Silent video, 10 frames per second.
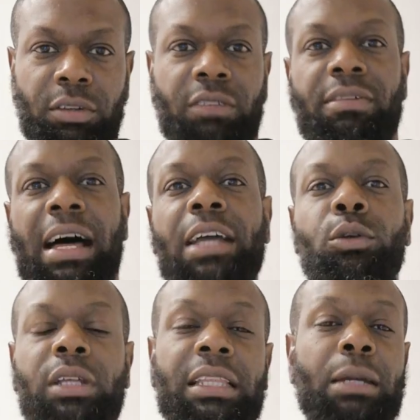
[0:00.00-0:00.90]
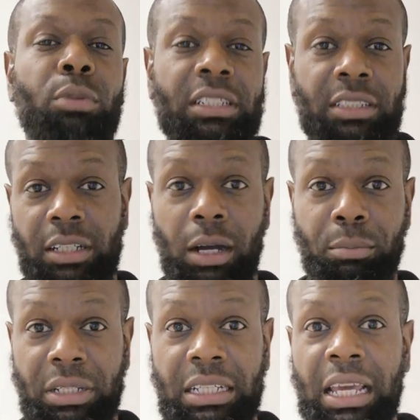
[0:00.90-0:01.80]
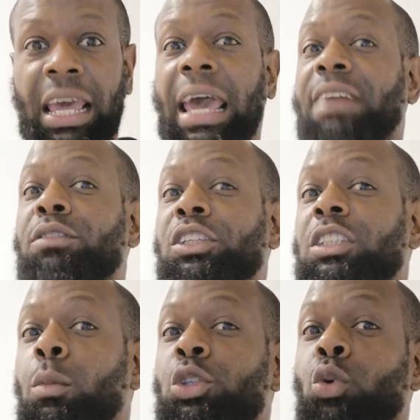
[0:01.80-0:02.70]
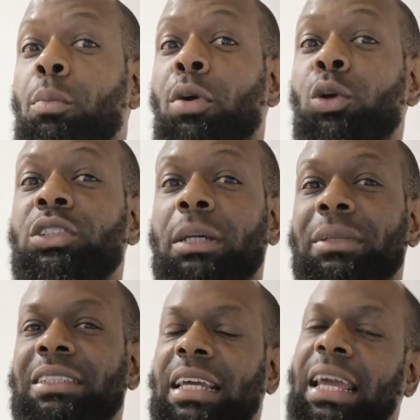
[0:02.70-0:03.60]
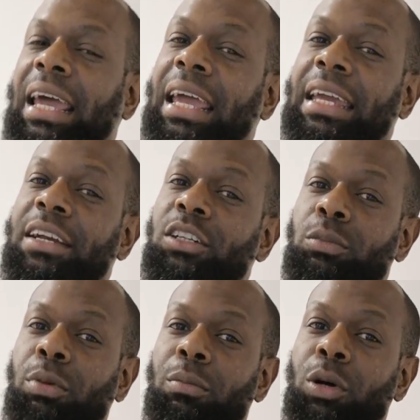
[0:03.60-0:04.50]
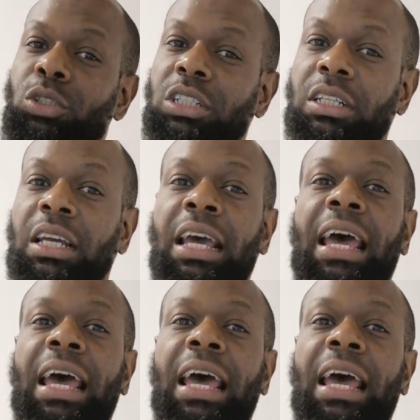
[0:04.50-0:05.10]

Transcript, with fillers: for the value that they bring to the company, and for someone to approach them and say, hey, here's a promotion.